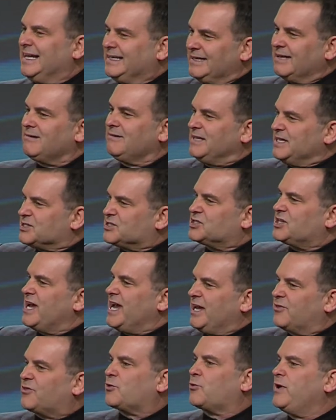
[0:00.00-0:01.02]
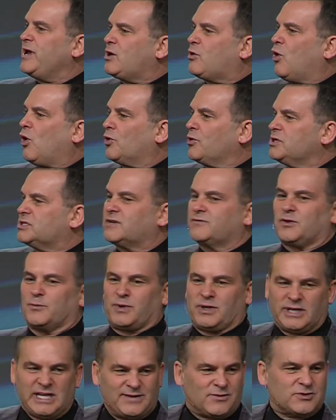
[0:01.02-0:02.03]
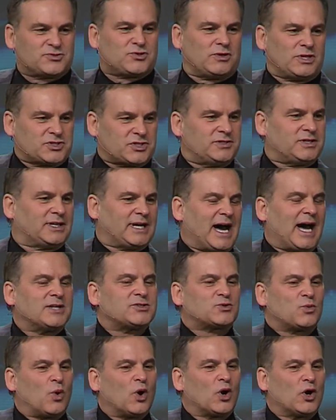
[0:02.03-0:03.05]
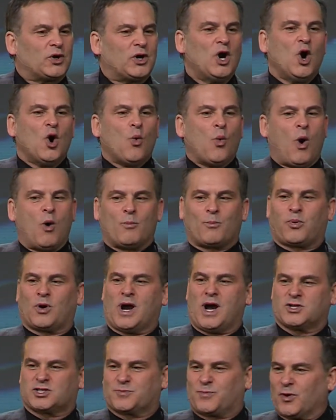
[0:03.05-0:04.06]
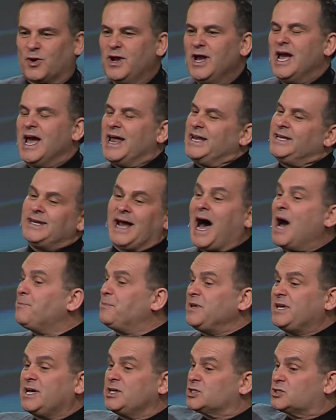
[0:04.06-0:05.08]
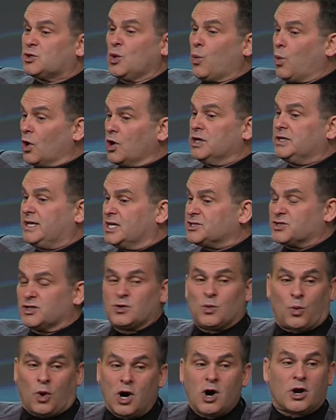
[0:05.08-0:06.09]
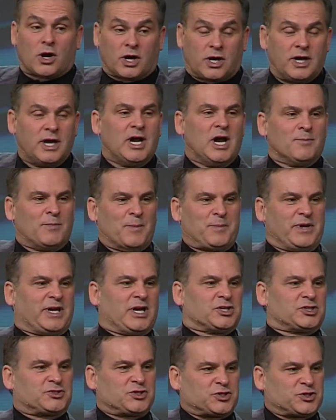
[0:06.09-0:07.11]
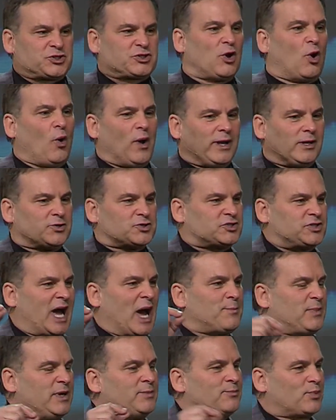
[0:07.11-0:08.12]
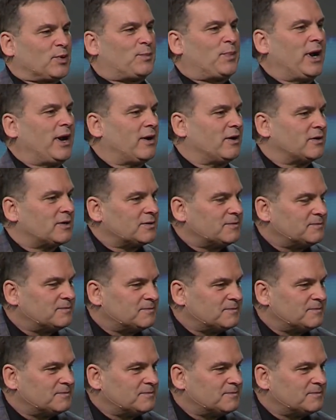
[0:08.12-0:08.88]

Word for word: It literally is saying three quarters of the believers who listen to God's word won't prosper, not because the word doesn't work, but because the soil's not been prepared.